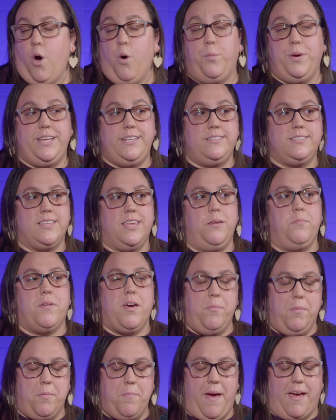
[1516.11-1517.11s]
always keep
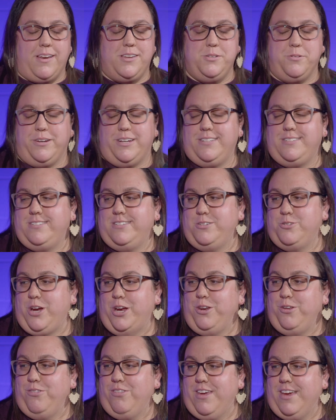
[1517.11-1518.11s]
coming back to us to try new